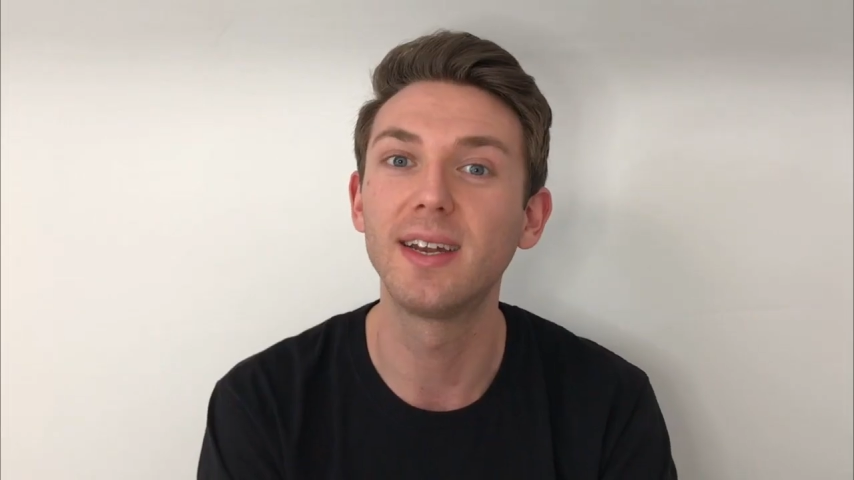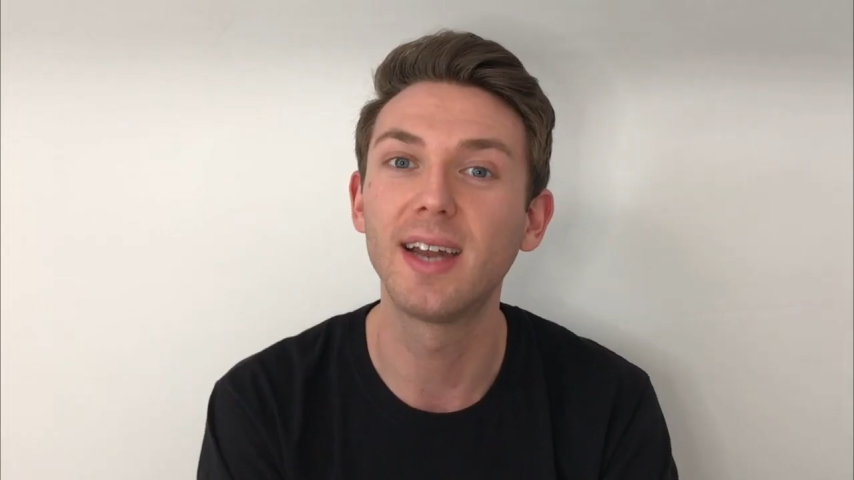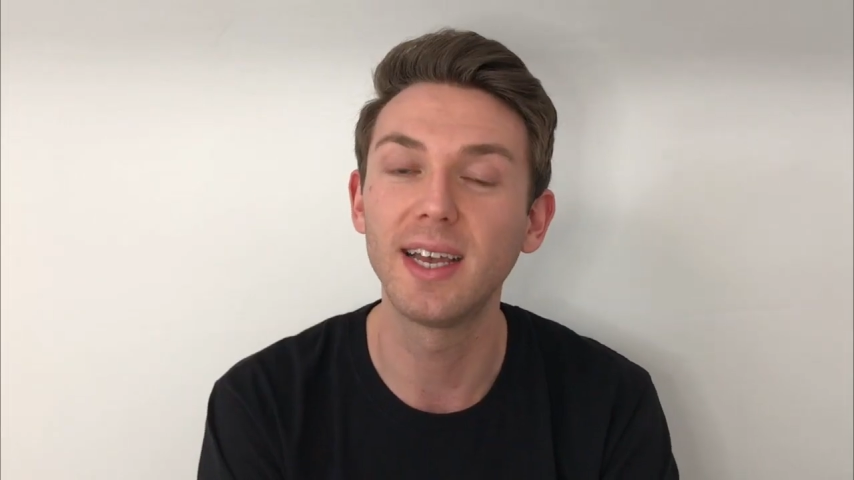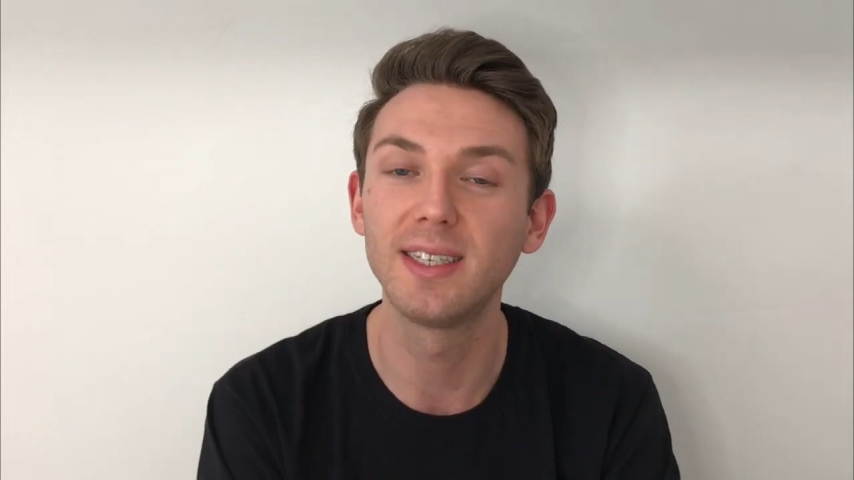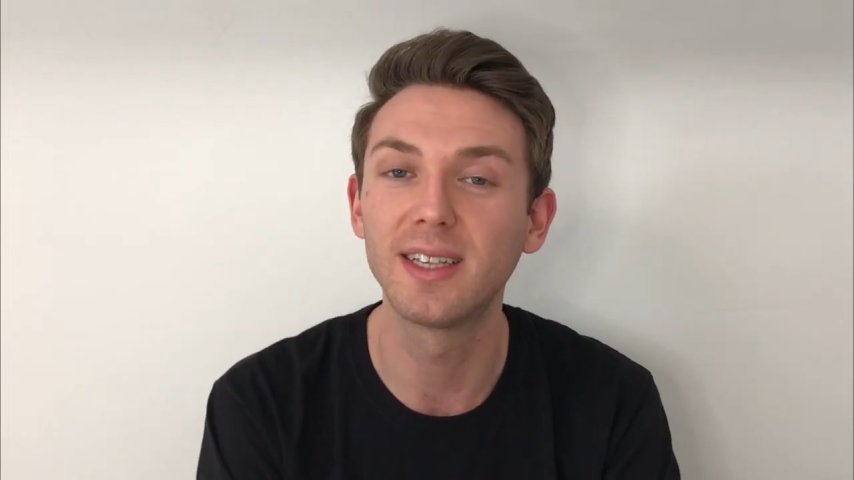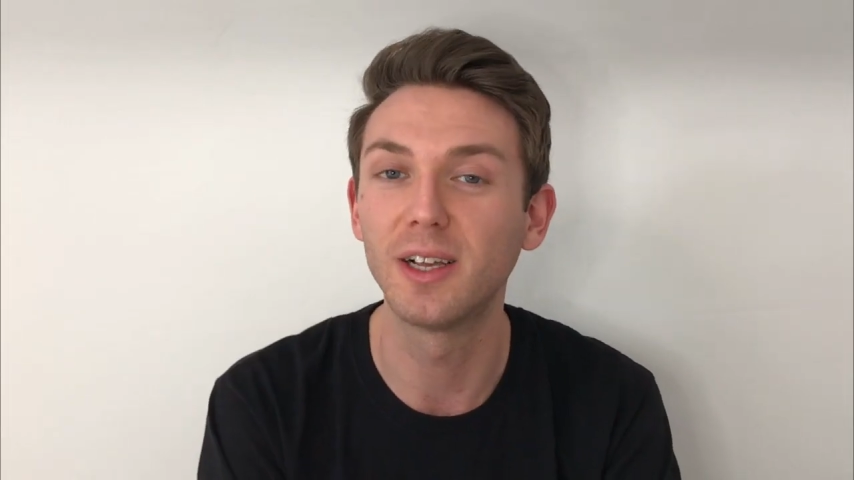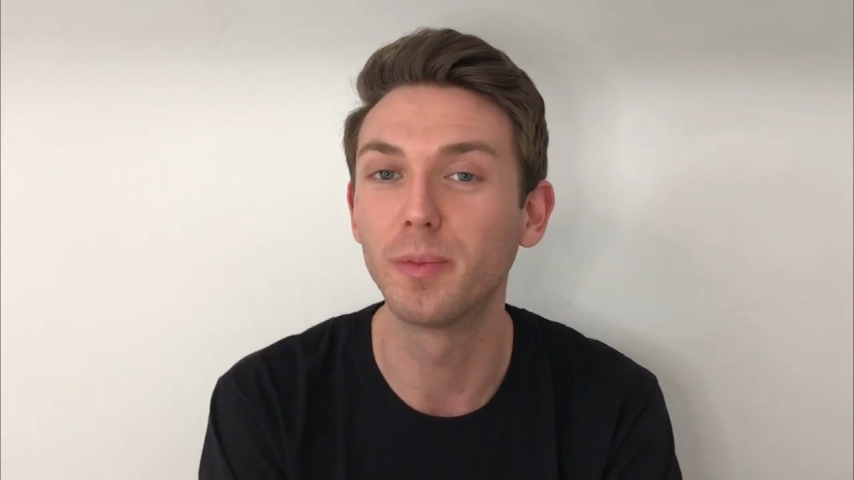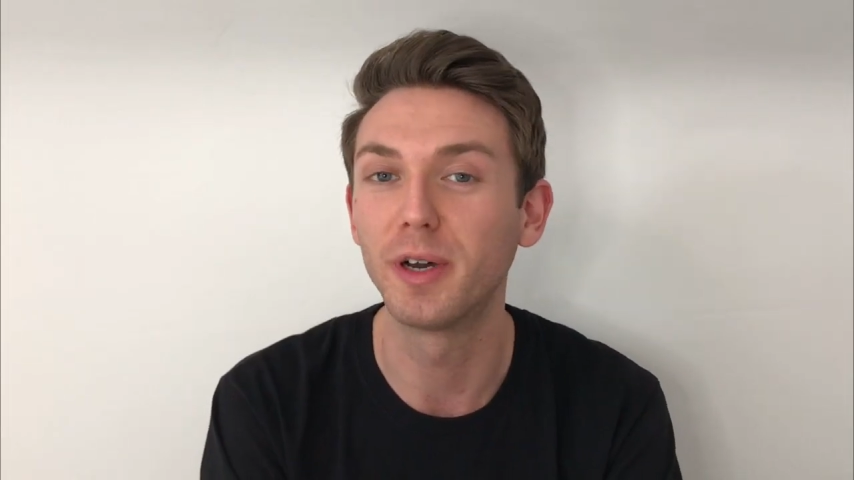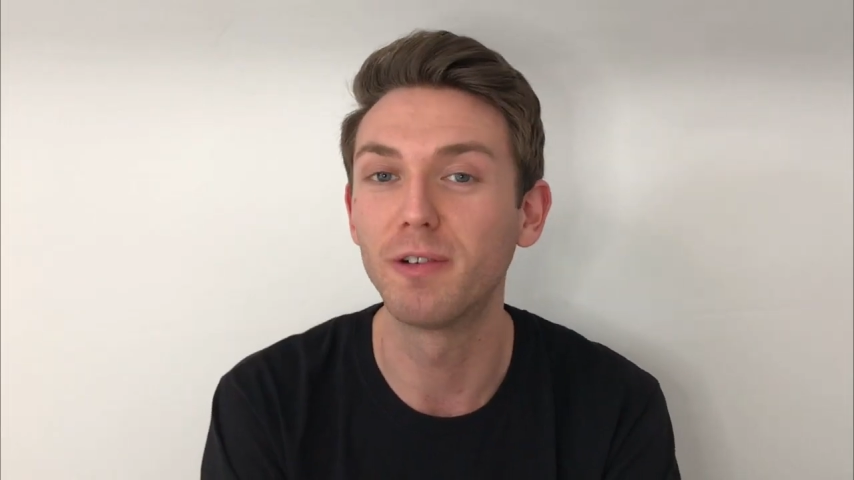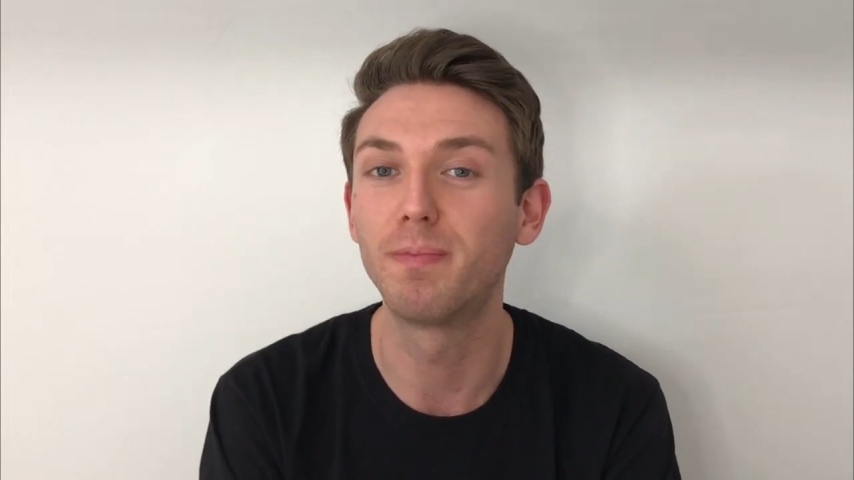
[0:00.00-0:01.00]
a nice little
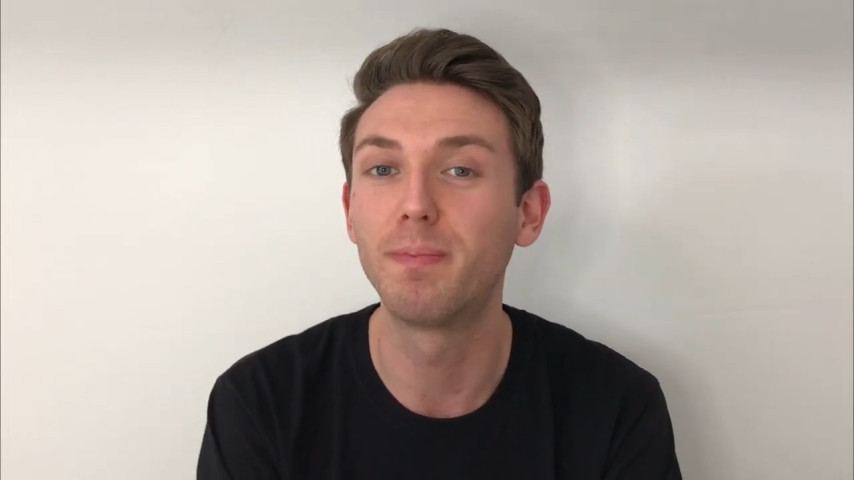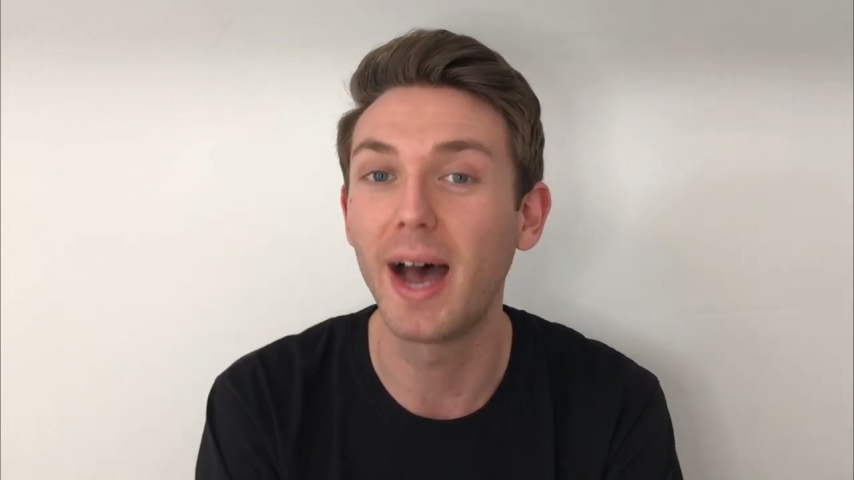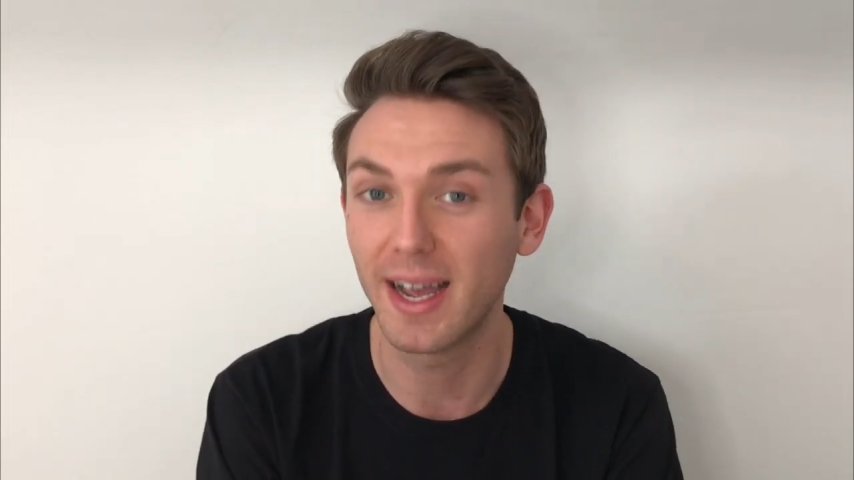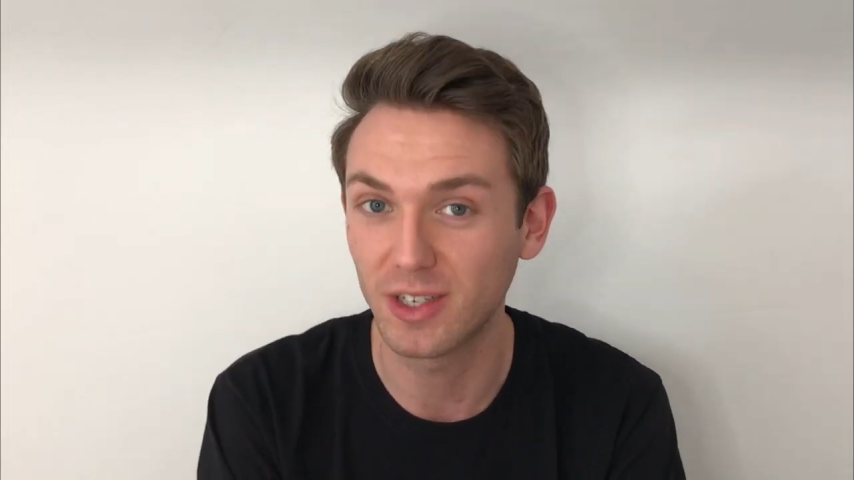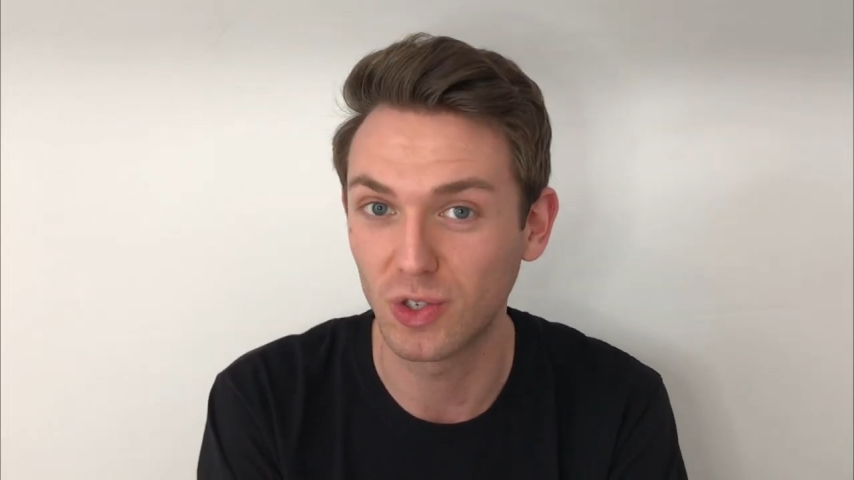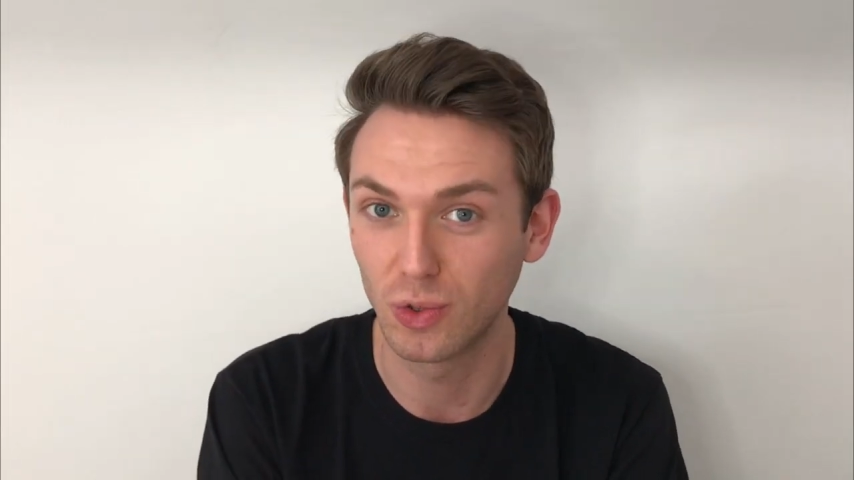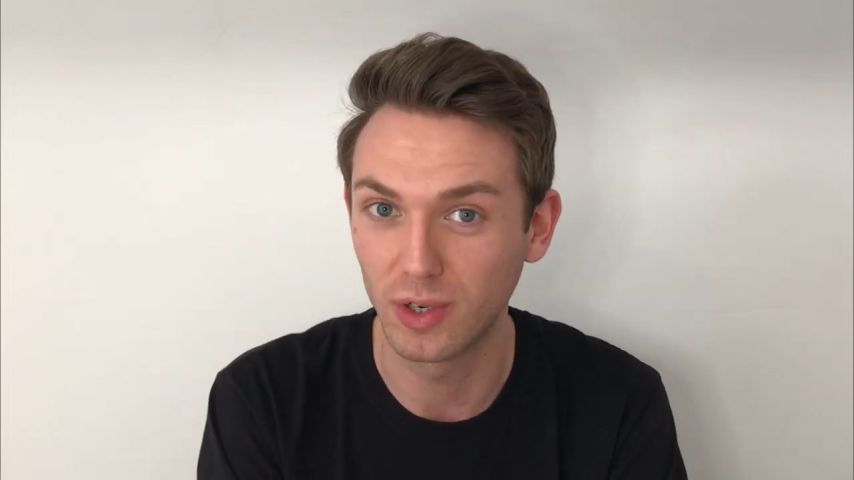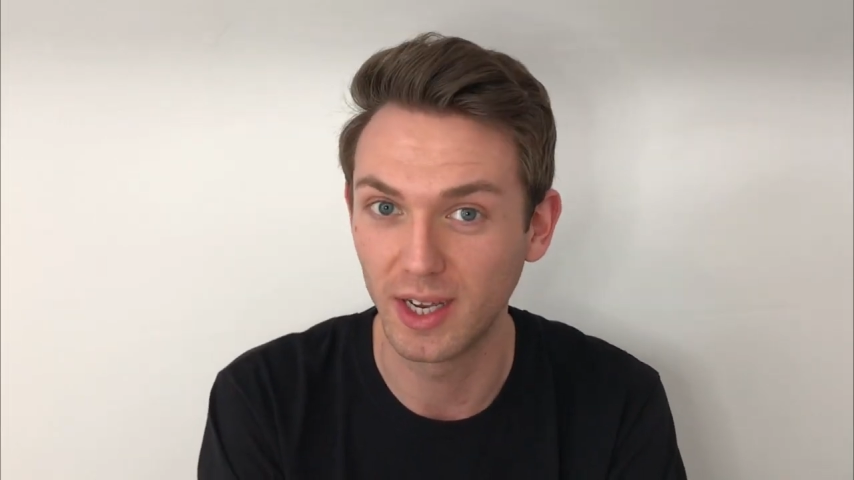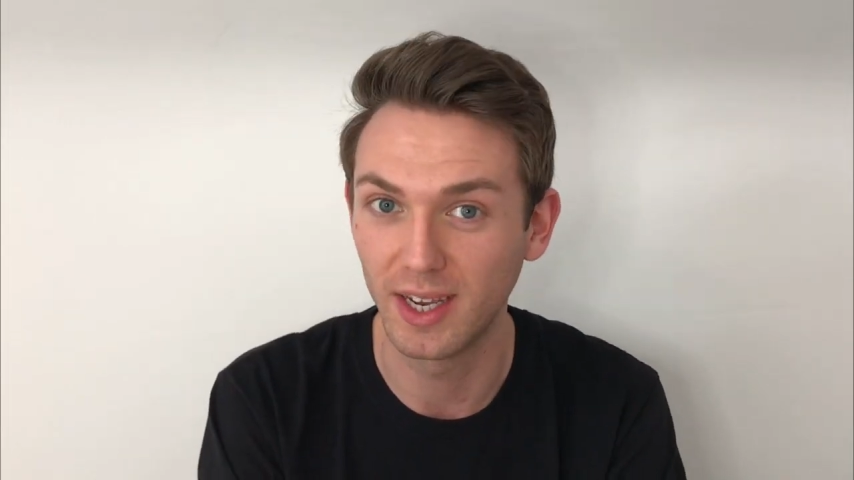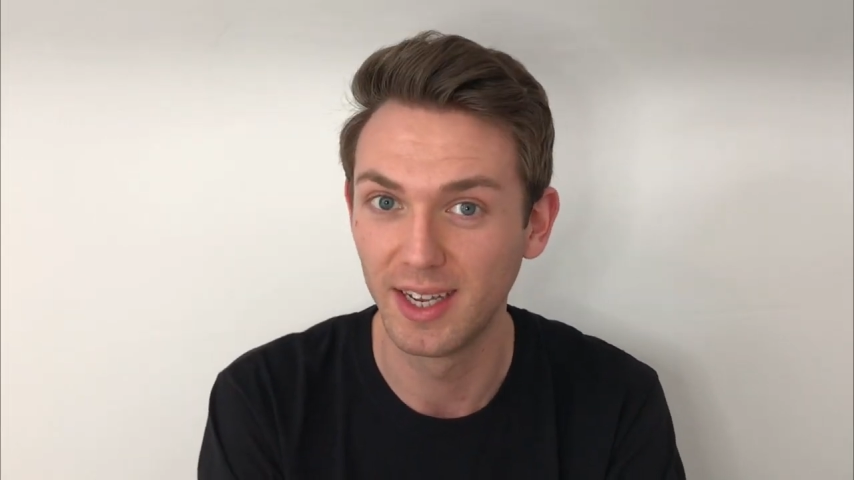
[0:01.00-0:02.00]
bit of
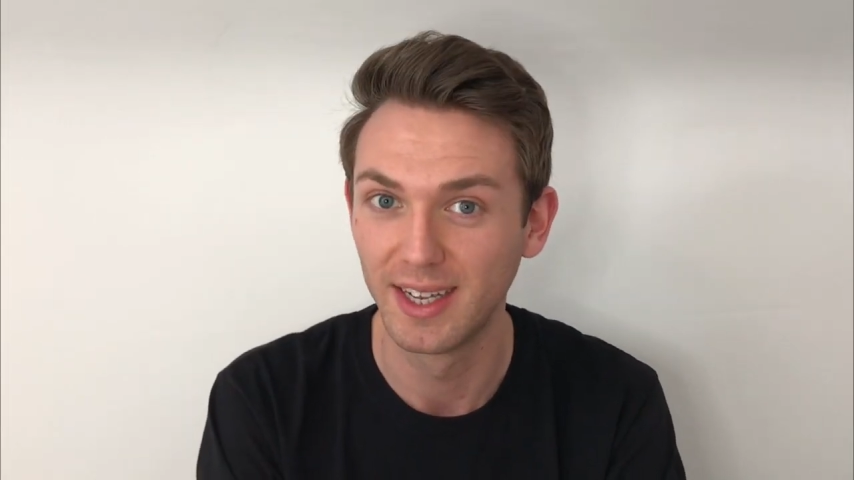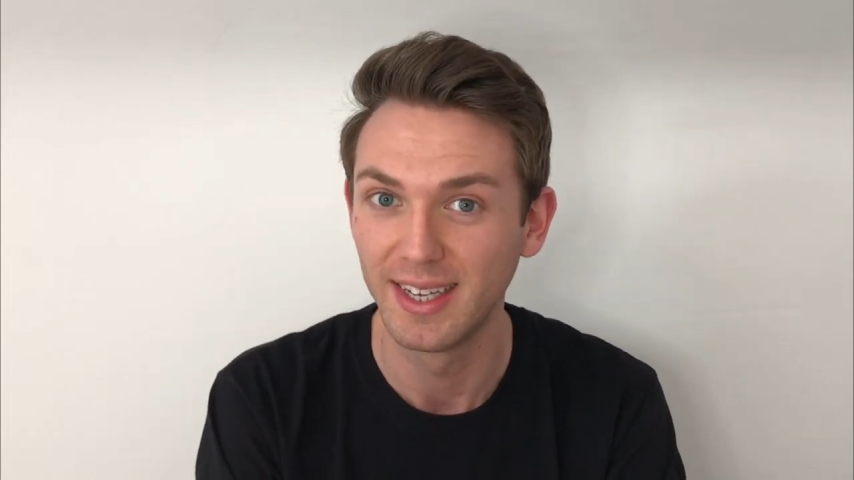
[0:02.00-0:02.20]
backstory,